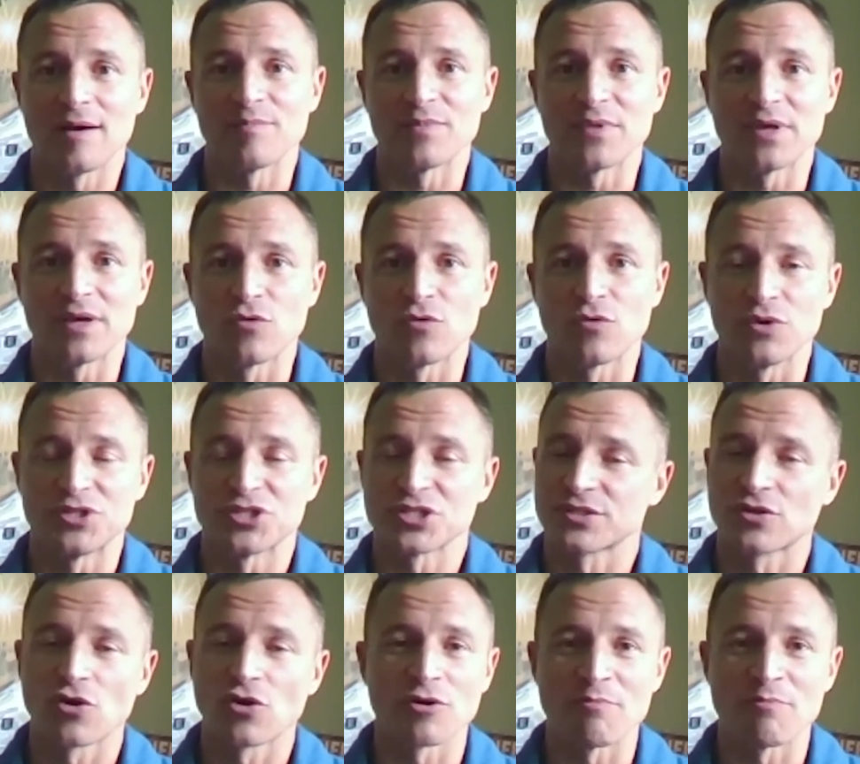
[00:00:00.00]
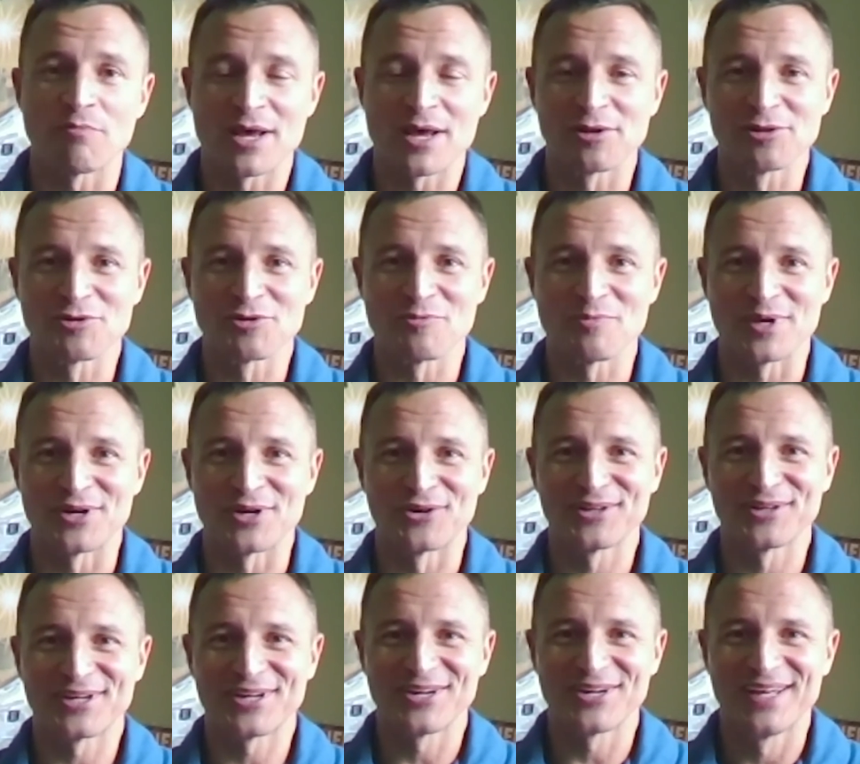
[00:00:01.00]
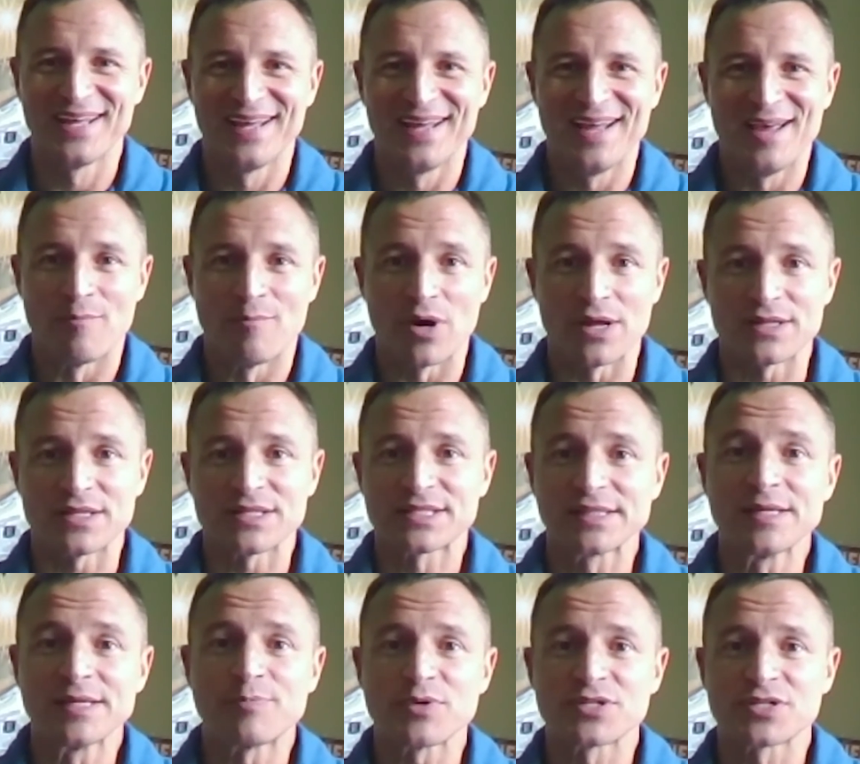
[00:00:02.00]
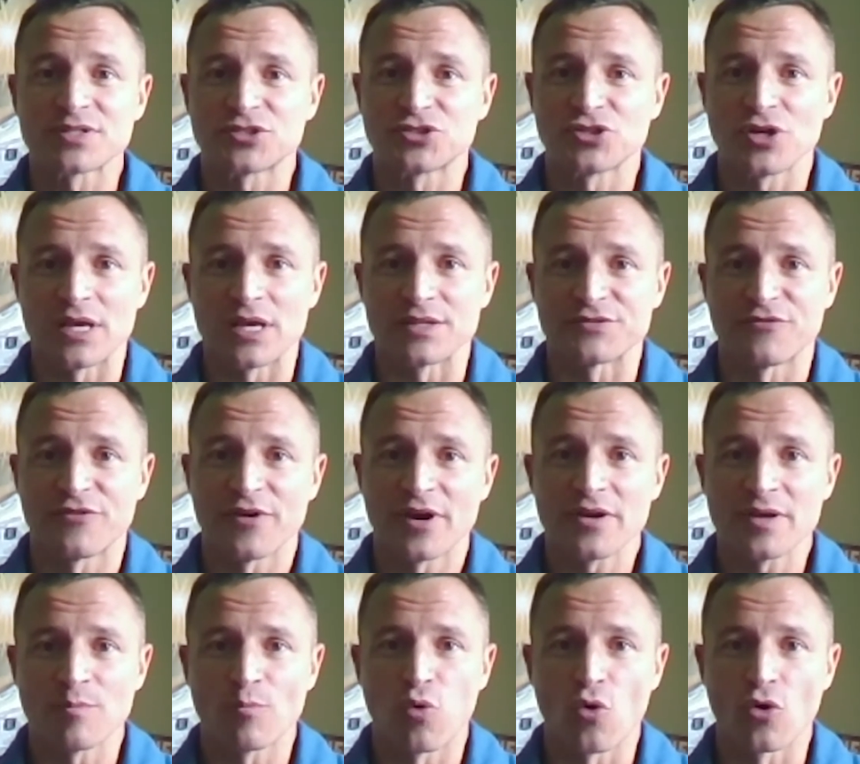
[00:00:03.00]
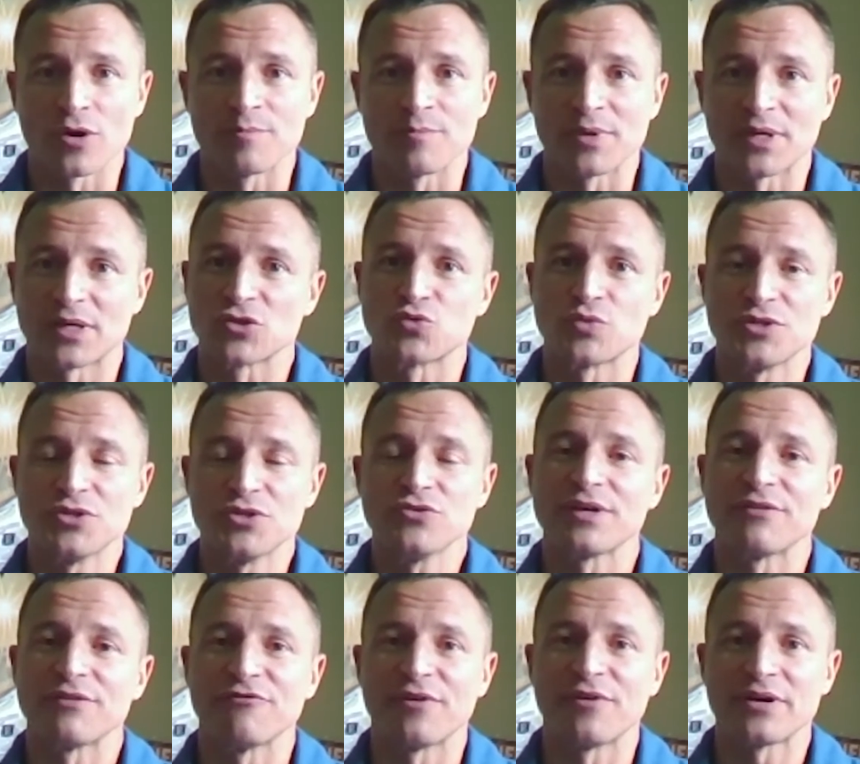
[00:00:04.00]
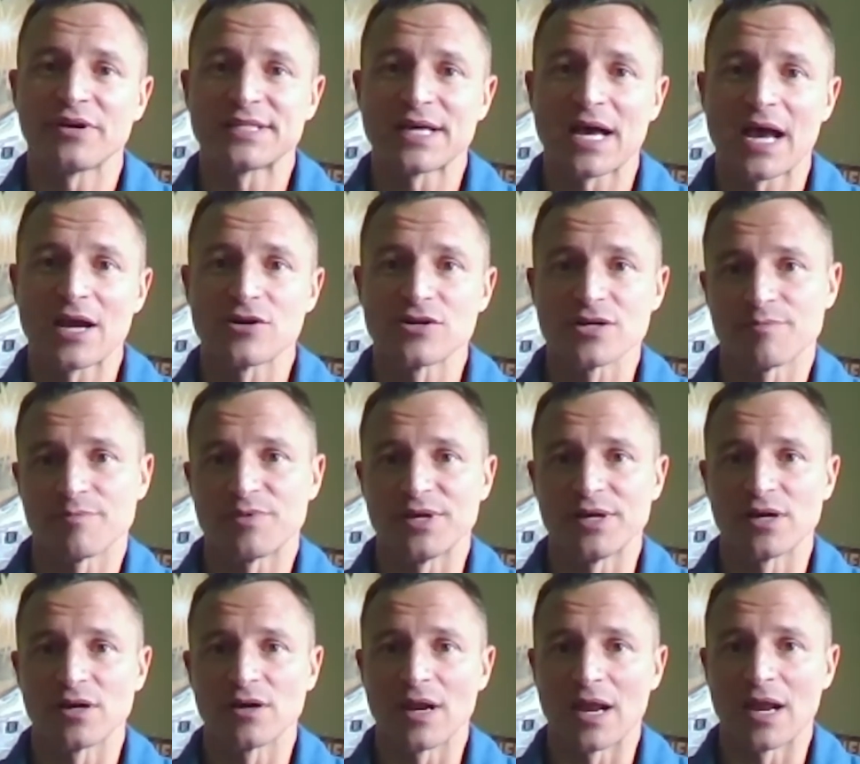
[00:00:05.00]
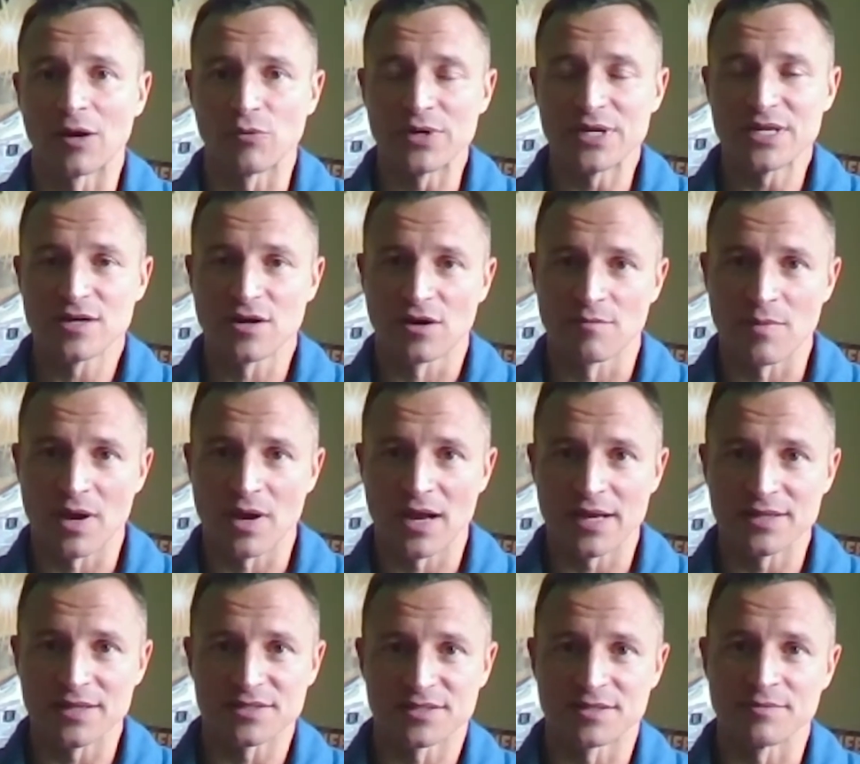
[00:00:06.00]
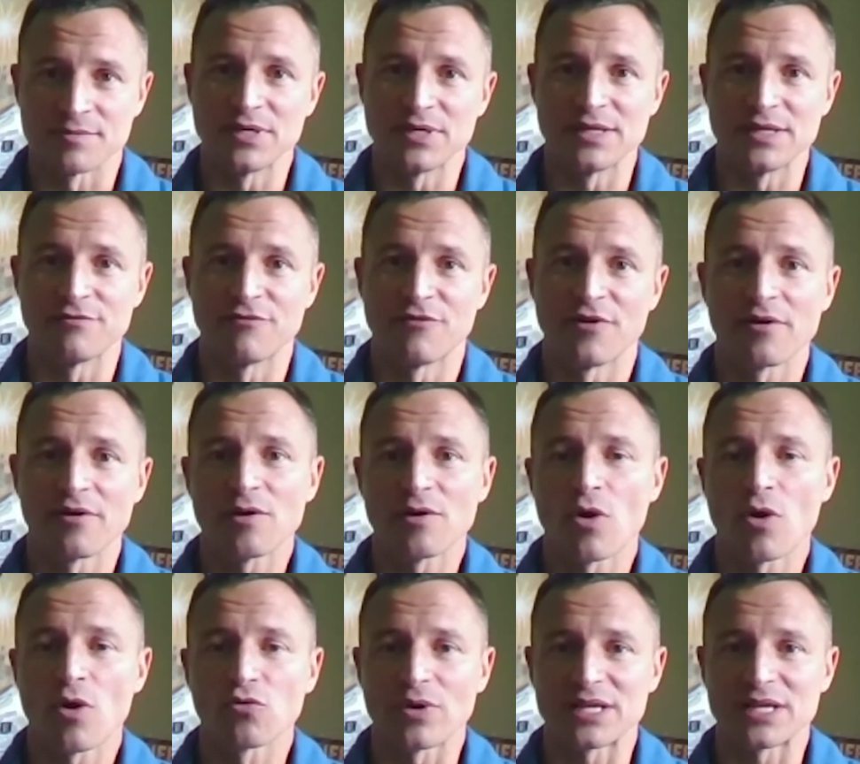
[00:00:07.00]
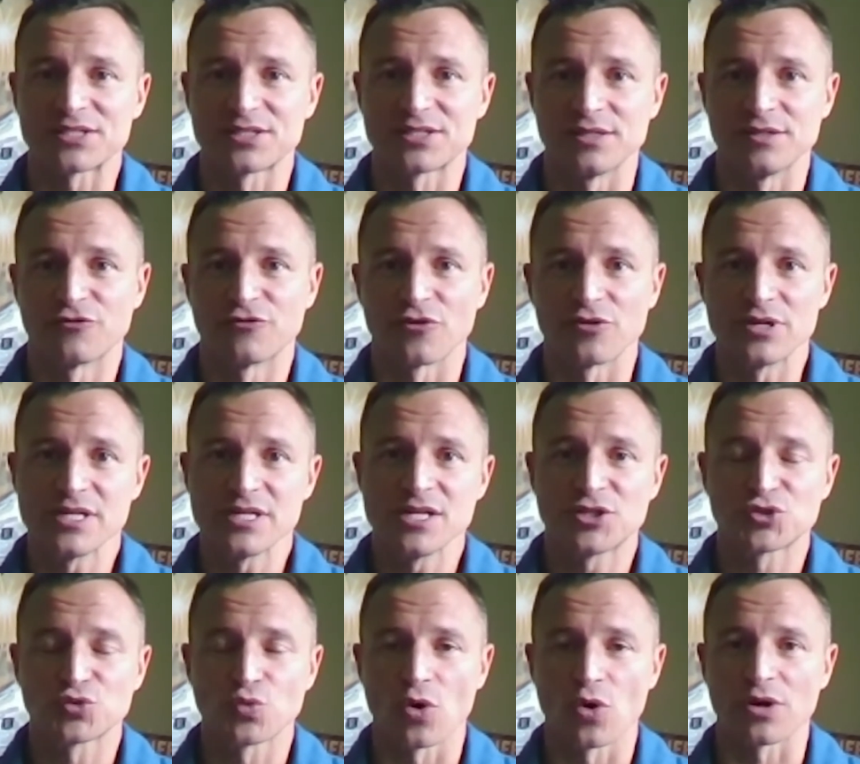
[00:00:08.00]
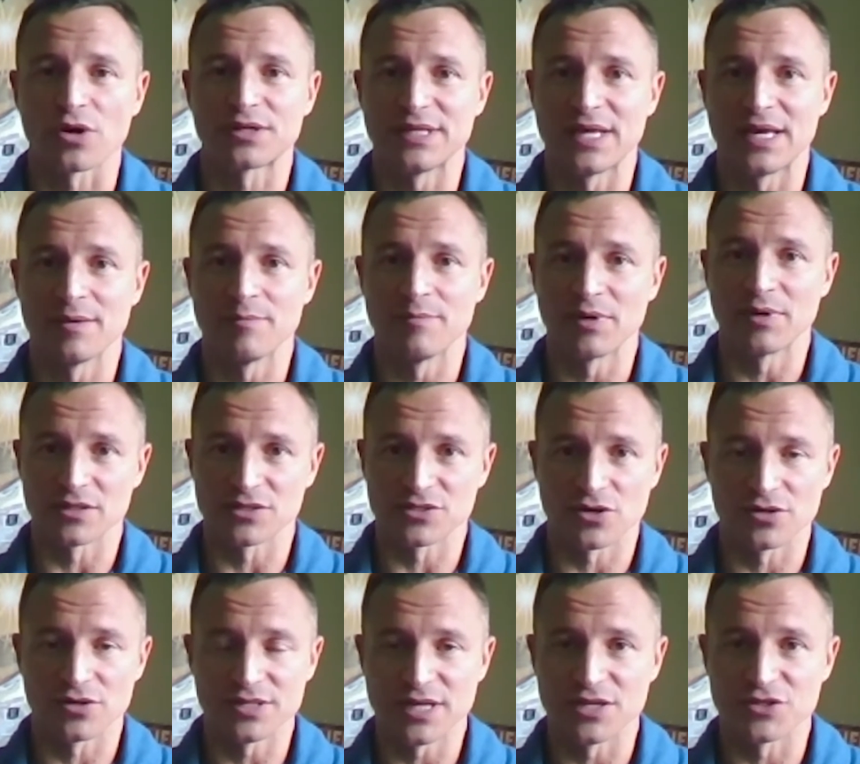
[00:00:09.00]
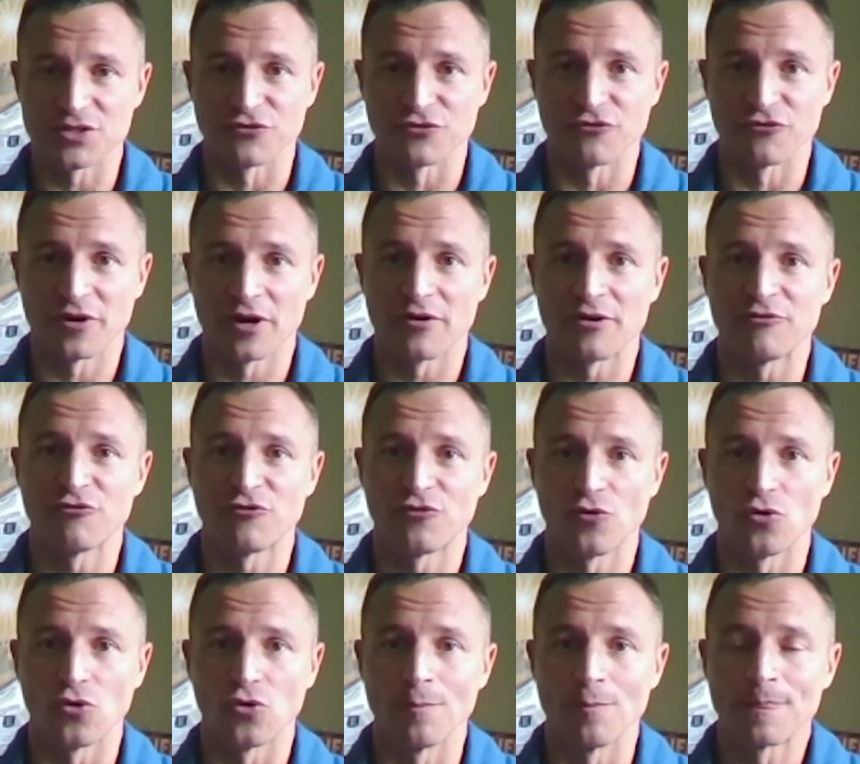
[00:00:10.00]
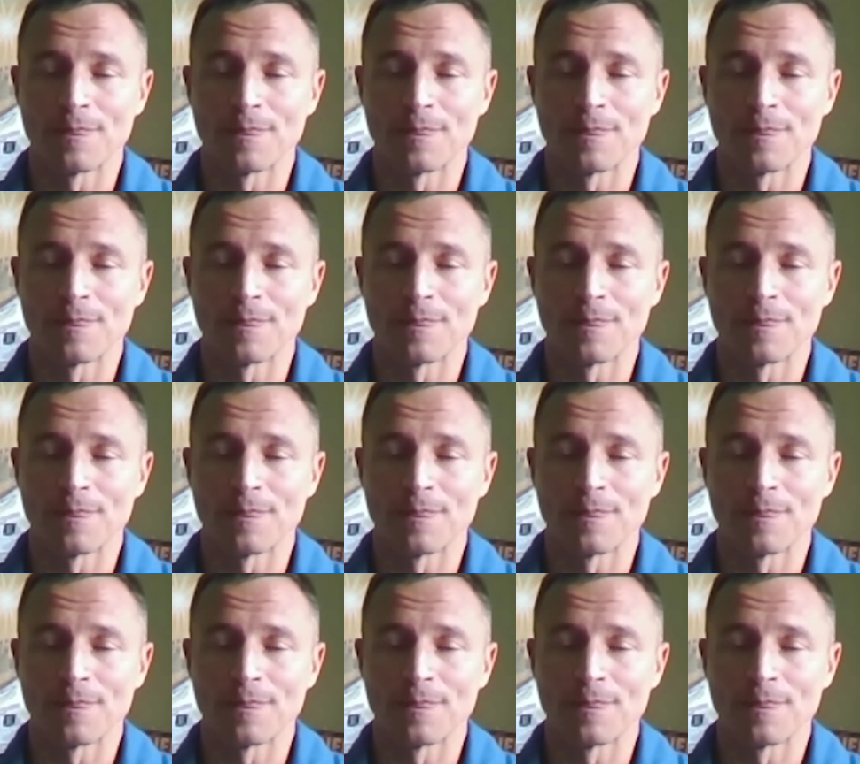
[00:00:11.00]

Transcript: We just go to bed a little bit earlier. But sleep is very important, because we do get very tired up there, and we need our minds to be very well rested for each work day, because our days are very full.